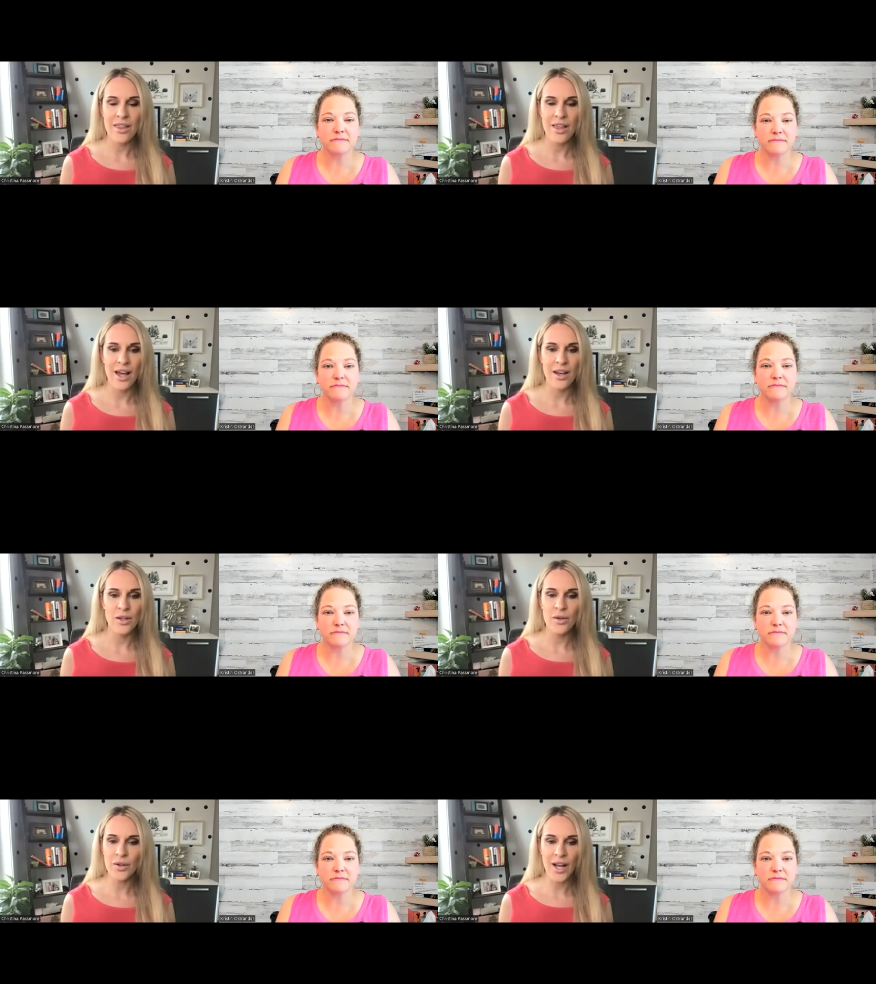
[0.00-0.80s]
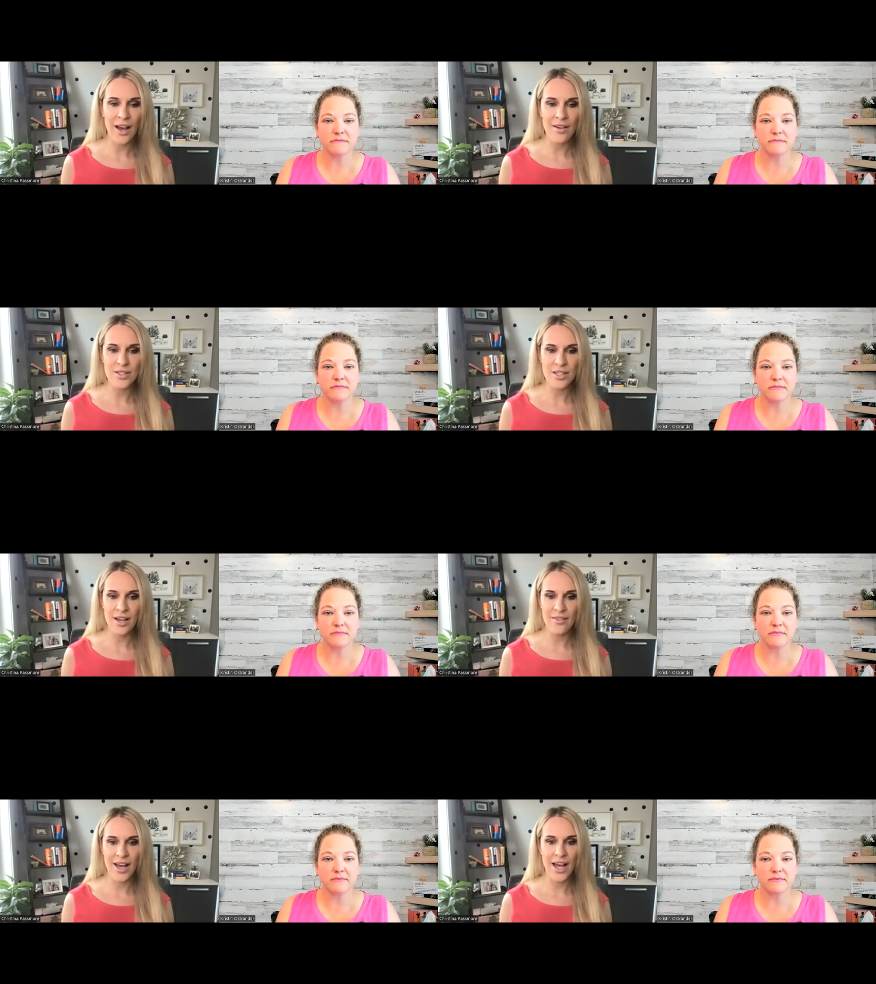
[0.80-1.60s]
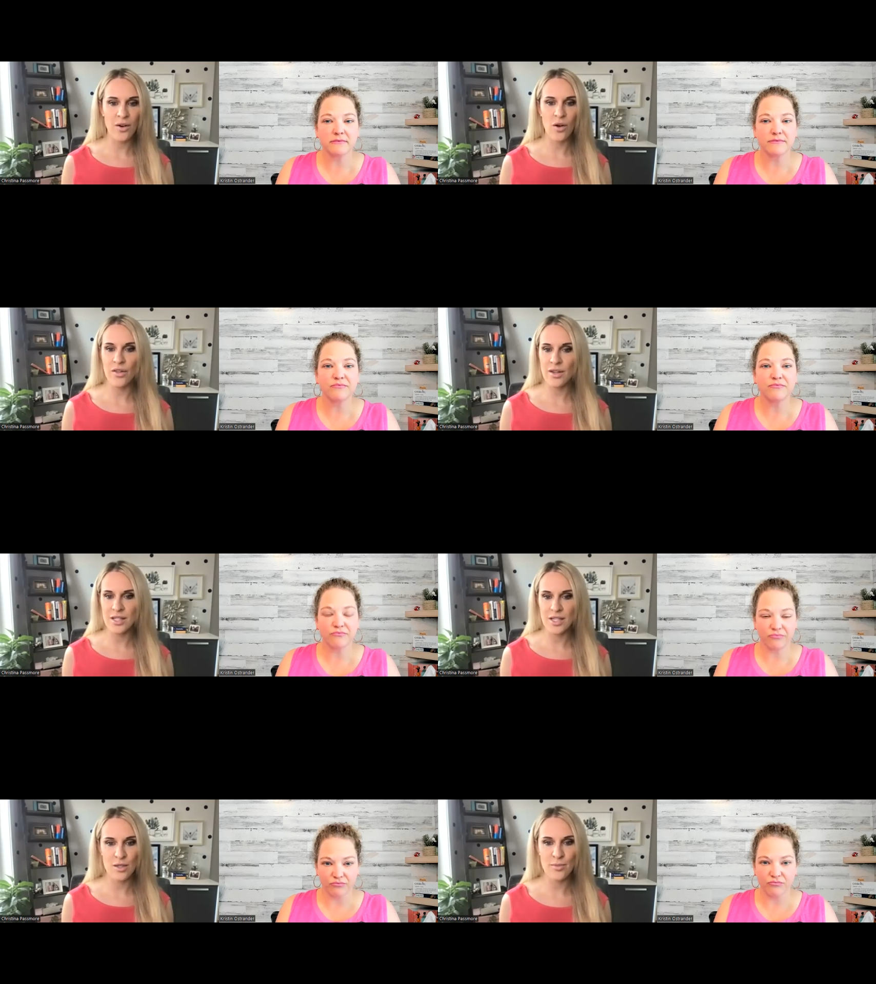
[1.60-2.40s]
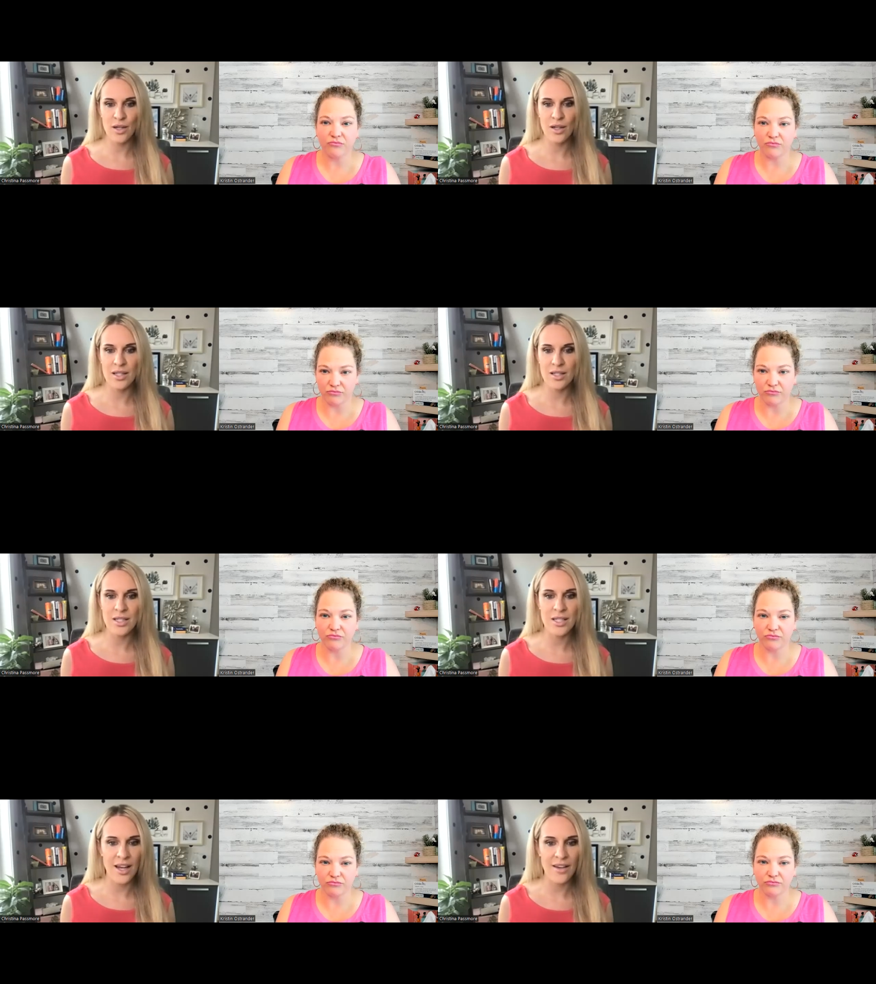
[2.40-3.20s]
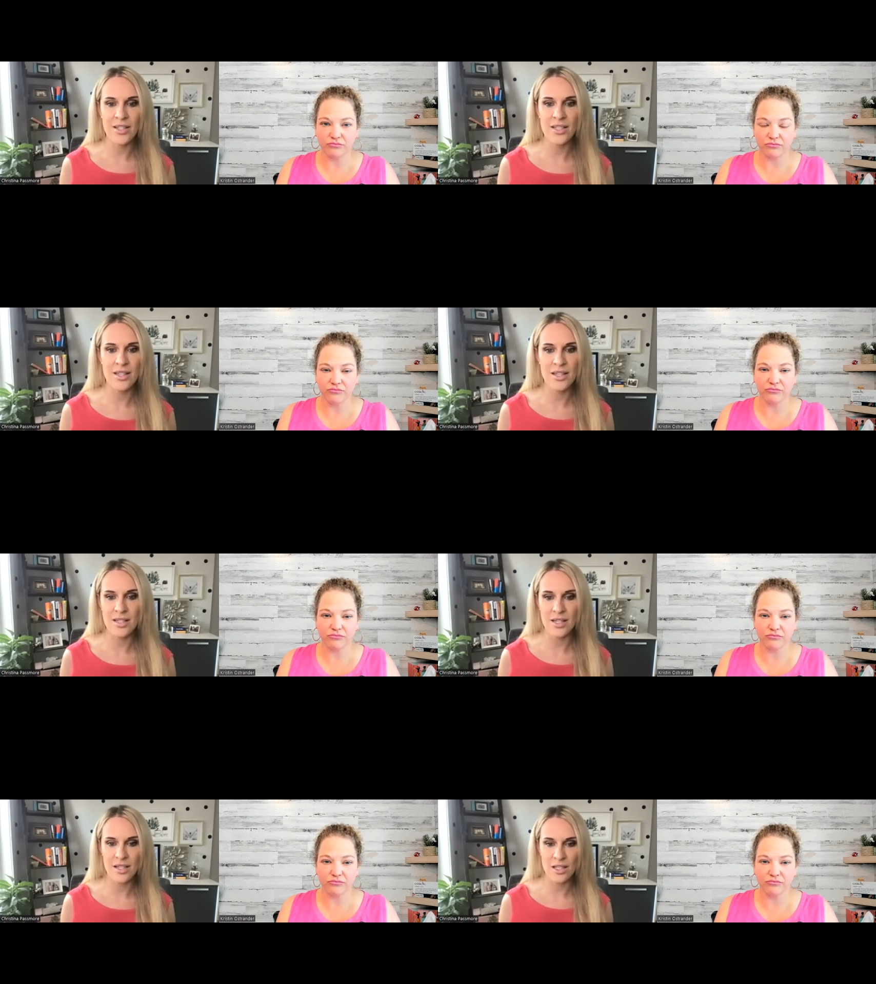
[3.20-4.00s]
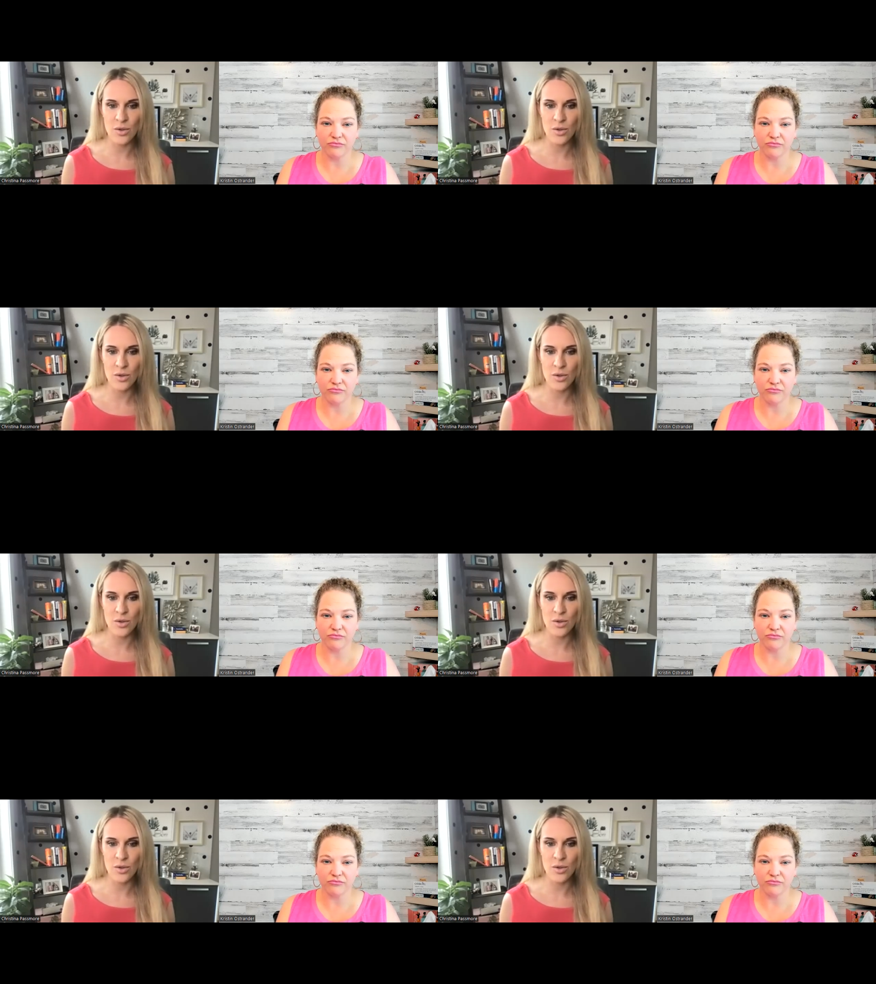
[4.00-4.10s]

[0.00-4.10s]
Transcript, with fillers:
Speaker 1: that you don't have to have had all this experience to dive into these things.